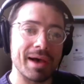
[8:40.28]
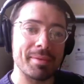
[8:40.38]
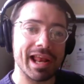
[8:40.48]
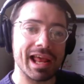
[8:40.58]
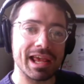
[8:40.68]
I
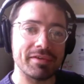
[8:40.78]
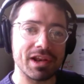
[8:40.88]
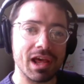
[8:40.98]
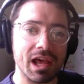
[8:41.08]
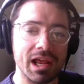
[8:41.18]
mean, and even
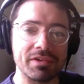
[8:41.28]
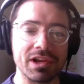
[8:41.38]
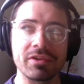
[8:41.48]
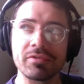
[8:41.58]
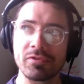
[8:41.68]
a, even
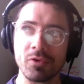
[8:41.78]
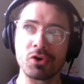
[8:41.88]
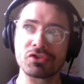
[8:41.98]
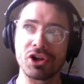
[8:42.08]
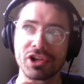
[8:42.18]
an
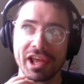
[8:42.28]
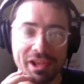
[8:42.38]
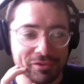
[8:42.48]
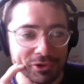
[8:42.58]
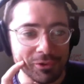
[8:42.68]
enforced holiday,
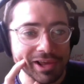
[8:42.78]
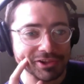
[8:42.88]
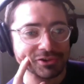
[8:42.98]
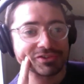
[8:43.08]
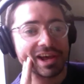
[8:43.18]
even the way
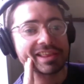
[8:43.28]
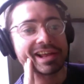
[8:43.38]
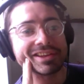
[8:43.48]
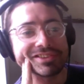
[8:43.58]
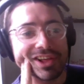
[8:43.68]
that you say
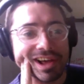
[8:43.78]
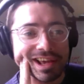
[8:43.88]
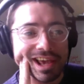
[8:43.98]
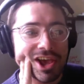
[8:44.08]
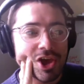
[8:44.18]
that, it's
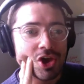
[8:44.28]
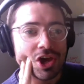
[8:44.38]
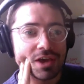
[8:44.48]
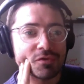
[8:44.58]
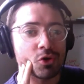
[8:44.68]
like
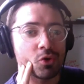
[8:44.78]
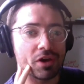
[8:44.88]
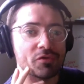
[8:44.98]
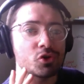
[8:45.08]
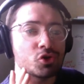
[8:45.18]
if you
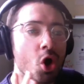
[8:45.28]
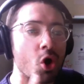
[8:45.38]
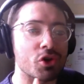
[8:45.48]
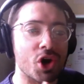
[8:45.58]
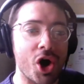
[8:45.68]
if you
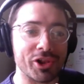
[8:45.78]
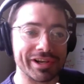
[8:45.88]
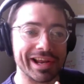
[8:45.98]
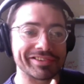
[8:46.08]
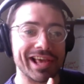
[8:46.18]
know that a
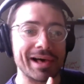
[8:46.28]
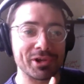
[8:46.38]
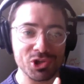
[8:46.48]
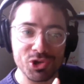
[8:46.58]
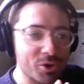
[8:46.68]
holiday is
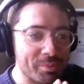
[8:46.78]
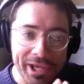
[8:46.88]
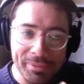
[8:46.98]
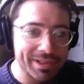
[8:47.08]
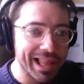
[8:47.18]
coming, you can
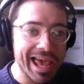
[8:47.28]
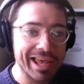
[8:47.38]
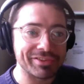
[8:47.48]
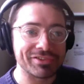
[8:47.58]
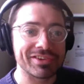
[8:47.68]
make
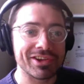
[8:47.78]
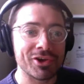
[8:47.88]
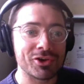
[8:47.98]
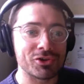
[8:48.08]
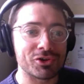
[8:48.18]
plans.
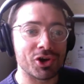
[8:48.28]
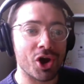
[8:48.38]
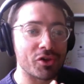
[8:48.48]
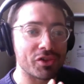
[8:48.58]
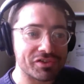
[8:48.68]
You can
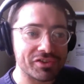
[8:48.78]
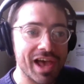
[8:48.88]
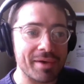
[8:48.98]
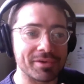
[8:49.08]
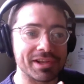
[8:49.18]
go, this is
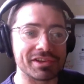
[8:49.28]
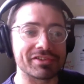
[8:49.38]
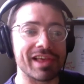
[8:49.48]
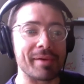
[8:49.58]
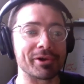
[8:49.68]
happening, this
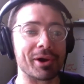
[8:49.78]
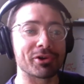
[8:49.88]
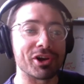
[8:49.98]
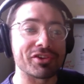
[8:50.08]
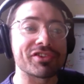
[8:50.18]
is happening. I'm
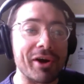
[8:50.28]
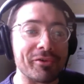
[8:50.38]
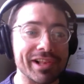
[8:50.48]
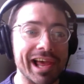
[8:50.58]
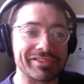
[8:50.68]
going to start
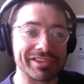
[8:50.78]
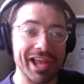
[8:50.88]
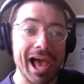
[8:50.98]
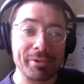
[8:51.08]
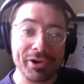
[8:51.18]
relaxing
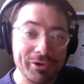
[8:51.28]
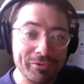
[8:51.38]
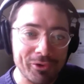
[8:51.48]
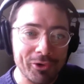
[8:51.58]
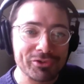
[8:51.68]
now. But an
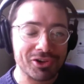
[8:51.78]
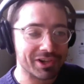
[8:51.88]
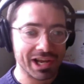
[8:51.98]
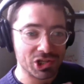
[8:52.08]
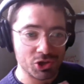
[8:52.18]
enforced
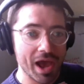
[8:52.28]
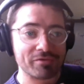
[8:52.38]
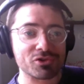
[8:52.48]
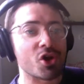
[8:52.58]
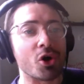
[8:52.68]
holiday, you have
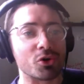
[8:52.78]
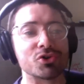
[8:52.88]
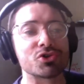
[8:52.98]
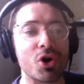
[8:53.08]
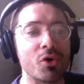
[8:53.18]
no
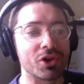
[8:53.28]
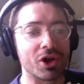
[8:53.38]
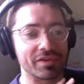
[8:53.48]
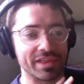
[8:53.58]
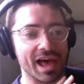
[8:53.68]
control
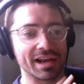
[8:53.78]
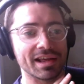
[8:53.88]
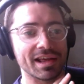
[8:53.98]
over that.